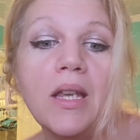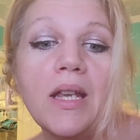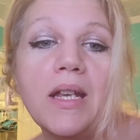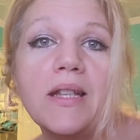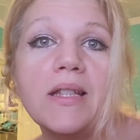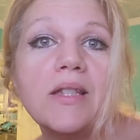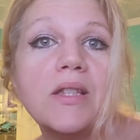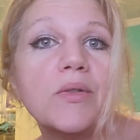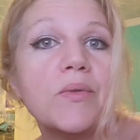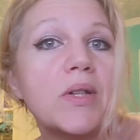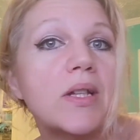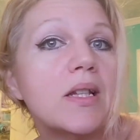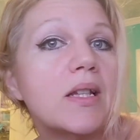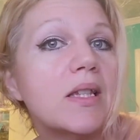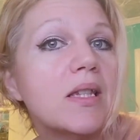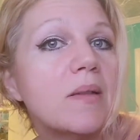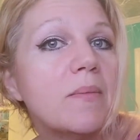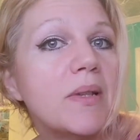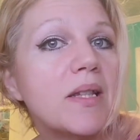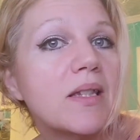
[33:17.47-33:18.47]
He's doing
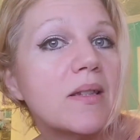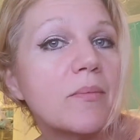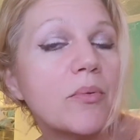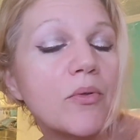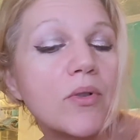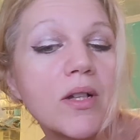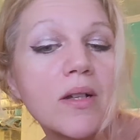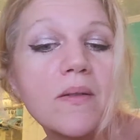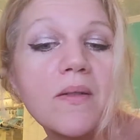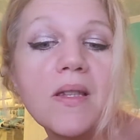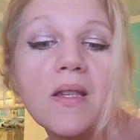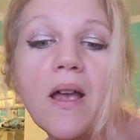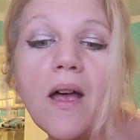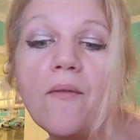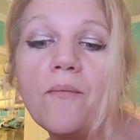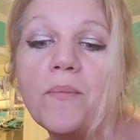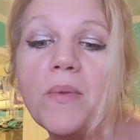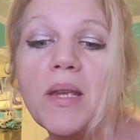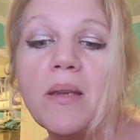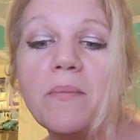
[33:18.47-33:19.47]
it to be supportive
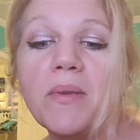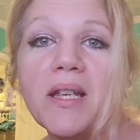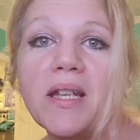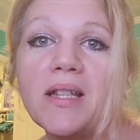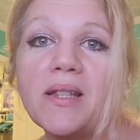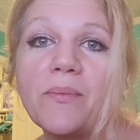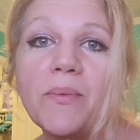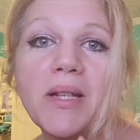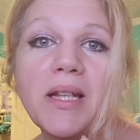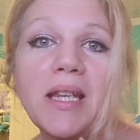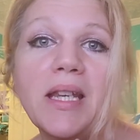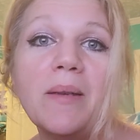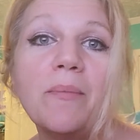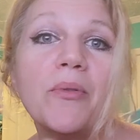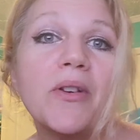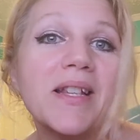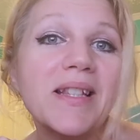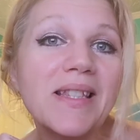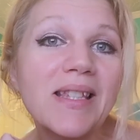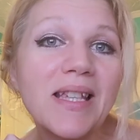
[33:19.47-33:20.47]
of me because when he
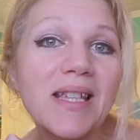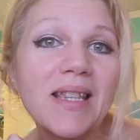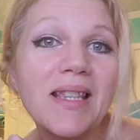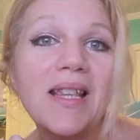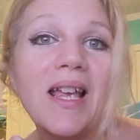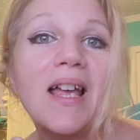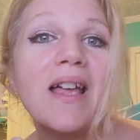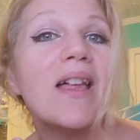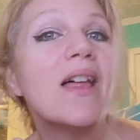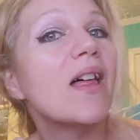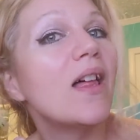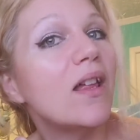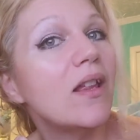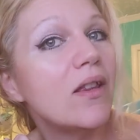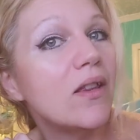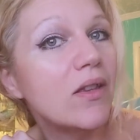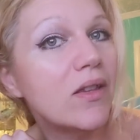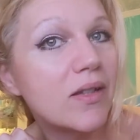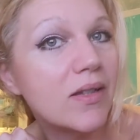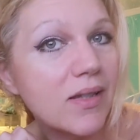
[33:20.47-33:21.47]
brings in
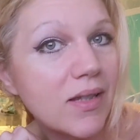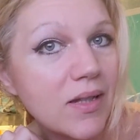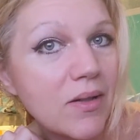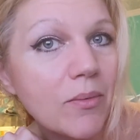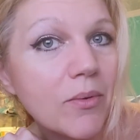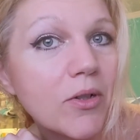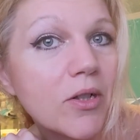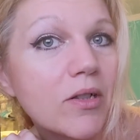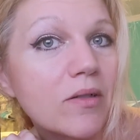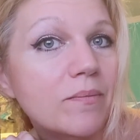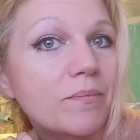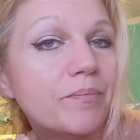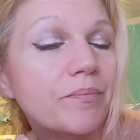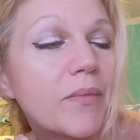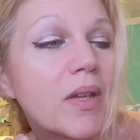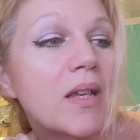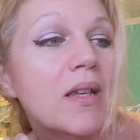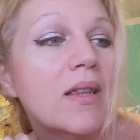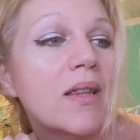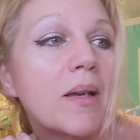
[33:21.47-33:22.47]
the C word,
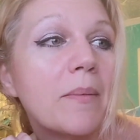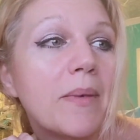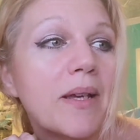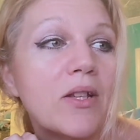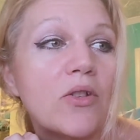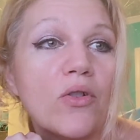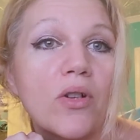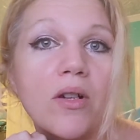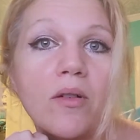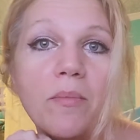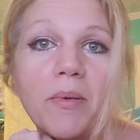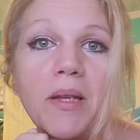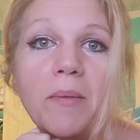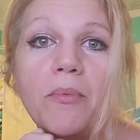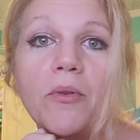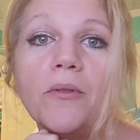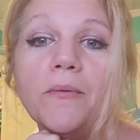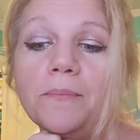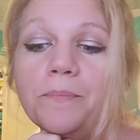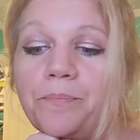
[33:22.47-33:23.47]
that might trigger
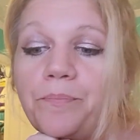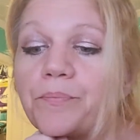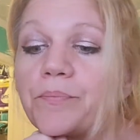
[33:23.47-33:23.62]
people.